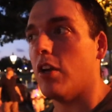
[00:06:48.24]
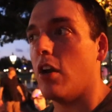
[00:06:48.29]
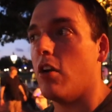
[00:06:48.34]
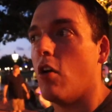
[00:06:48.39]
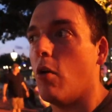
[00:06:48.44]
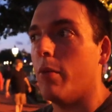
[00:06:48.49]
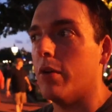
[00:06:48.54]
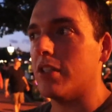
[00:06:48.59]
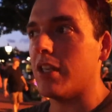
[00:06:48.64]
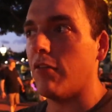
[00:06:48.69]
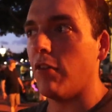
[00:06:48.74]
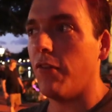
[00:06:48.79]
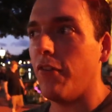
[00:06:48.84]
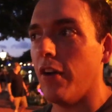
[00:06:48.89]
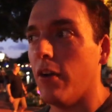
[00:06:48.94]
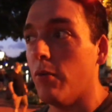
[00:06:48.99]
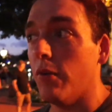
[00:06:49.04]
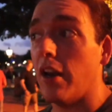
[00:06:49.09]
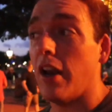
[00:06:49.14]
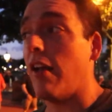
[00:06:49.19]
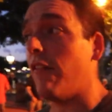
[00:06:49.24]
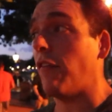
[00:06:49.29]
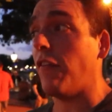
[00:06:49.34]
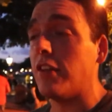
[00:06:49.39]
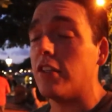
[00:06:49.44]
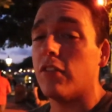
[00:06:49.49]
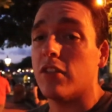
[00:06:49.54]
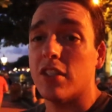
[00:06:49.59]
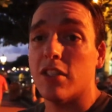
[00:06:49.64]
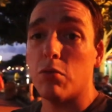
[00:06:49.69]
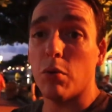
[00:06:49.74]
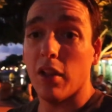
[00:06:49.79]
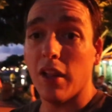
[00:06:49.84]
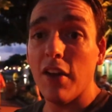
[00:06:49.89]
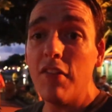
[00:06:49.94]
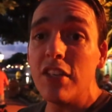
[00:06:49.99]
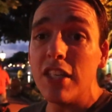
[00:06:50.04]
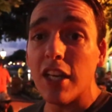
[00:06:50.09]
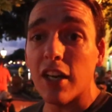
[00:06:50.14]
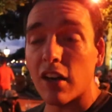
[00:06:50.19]
done almost every, we've done every festival since we
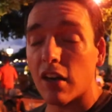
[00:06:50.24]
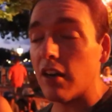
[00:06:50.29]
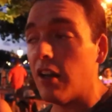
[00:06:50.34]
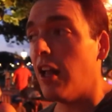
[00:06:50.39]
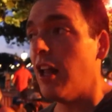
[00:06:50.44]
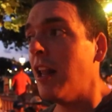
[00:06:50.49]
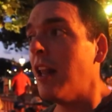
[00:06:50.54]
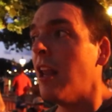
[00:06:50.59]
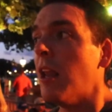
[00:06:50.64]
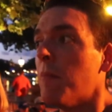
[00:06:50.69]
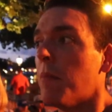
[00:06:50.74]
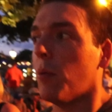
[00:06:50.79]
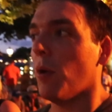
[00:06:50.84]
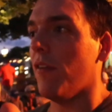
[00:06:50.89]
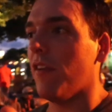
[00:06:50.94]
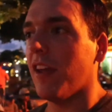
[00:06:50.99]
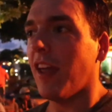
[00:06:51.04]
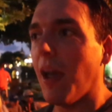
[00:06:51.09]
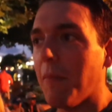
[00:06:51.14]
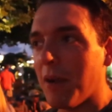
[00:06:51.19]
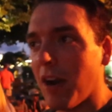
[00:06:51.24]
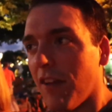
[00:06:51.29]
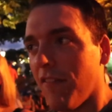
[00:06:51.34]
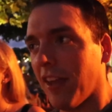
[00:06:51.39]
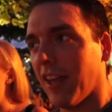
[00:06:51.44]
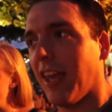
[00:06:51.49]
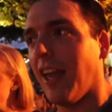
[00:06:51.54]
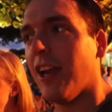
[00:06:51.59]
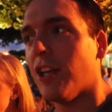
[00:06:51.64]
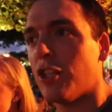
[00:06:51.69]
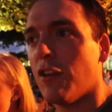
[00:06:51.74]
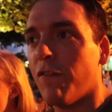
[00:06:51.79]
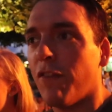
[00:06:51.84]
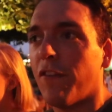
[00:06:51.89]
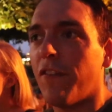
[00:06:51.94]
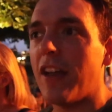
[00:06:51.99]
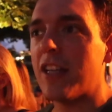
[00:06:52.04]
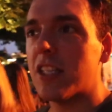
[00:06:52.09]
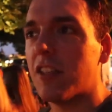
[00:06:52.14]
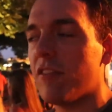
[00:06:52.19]
lived here, but we even came down on vacation
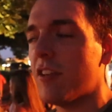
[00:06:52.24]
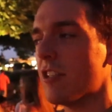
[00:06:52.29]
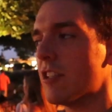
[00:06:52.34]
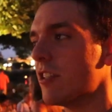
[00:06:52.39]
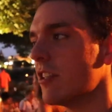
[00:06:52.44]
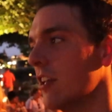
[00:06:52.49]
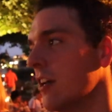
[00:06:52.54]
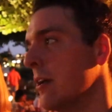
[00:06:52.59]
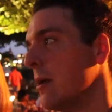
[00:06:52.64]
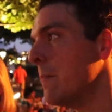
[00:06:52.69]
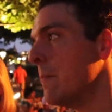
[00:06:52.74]
for festivals.